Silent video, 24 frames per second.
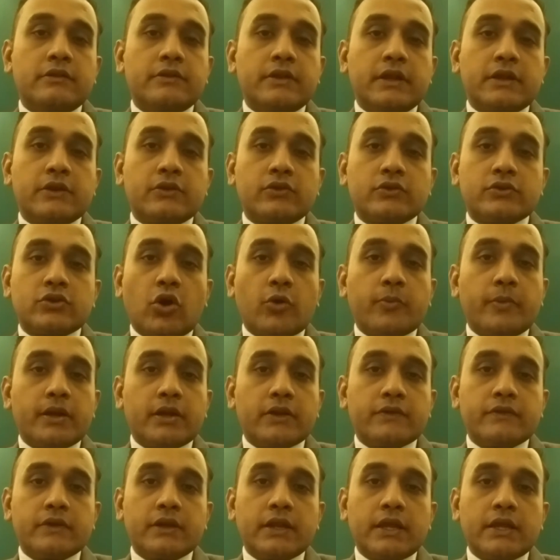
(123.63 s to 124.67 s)
near to the top
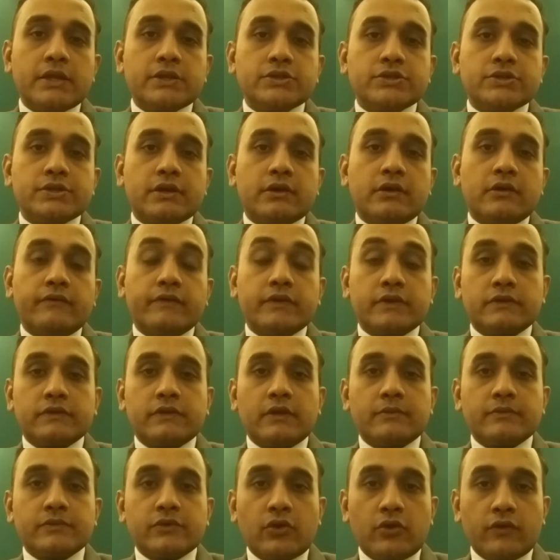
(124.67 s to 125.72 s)
end of the range with
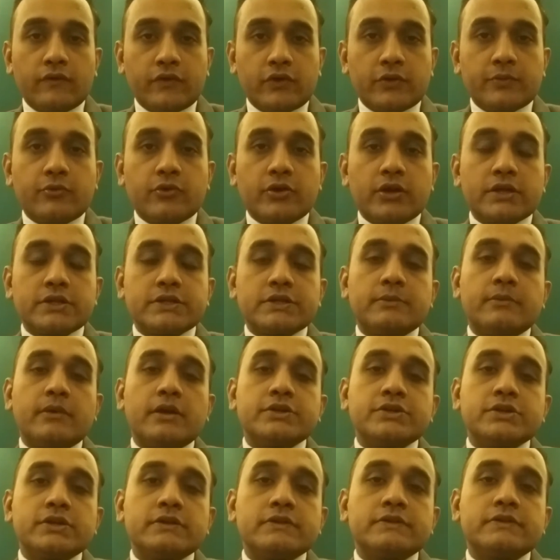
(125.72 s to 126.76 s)
some sort of good protection
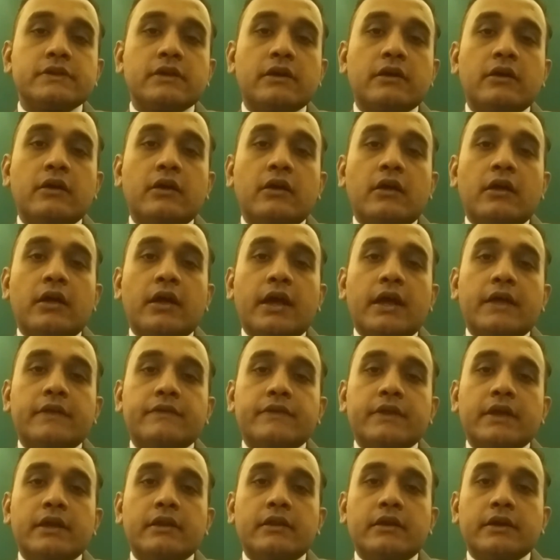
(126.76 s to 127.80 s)
measures,
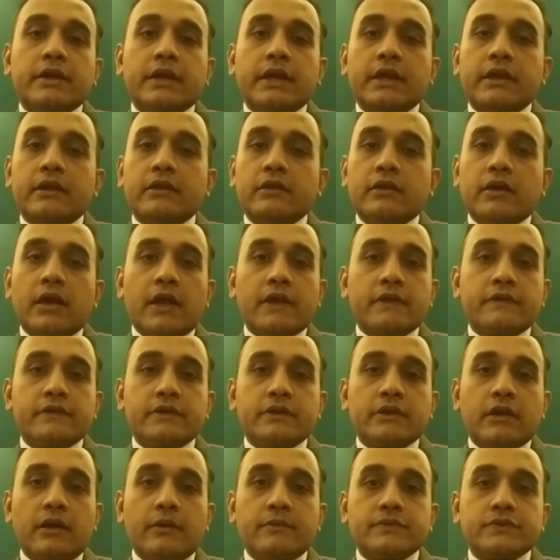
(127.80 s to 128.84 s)
and then again as
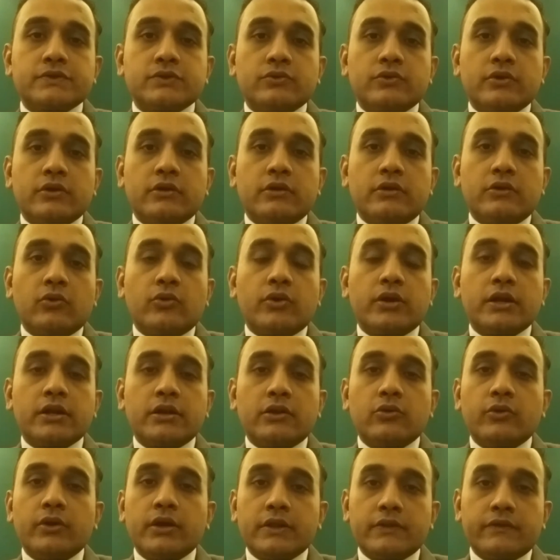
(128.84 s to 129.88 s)
it comes to the
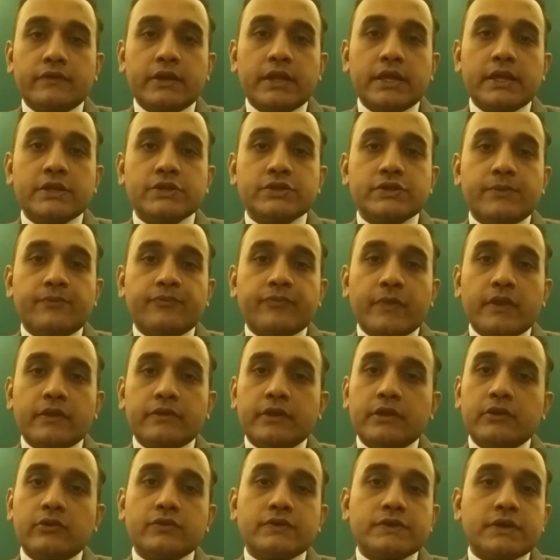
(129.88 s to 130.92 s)
lower end of the range,
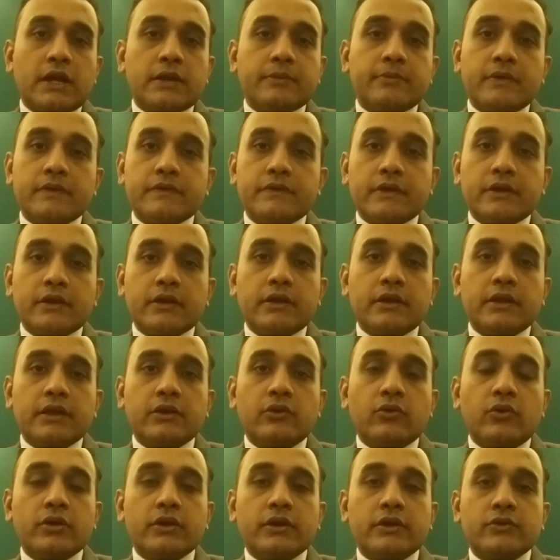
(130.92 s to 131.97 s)
then you start
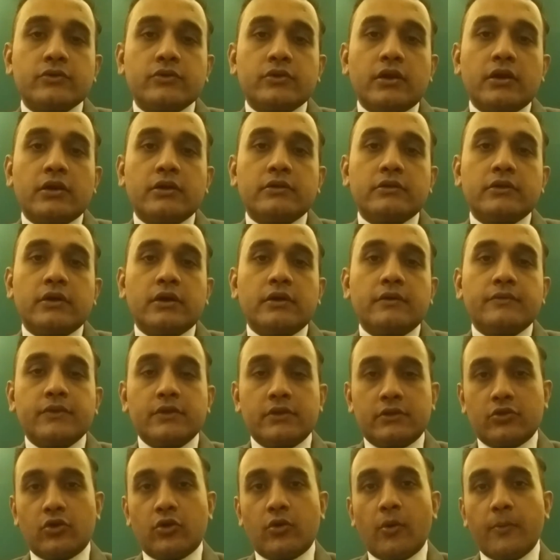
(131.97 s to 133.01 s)
basically going into the
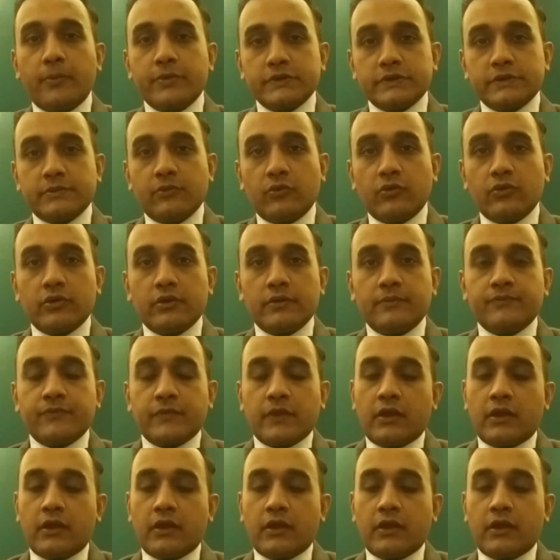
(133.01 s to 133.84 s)
opposite mode.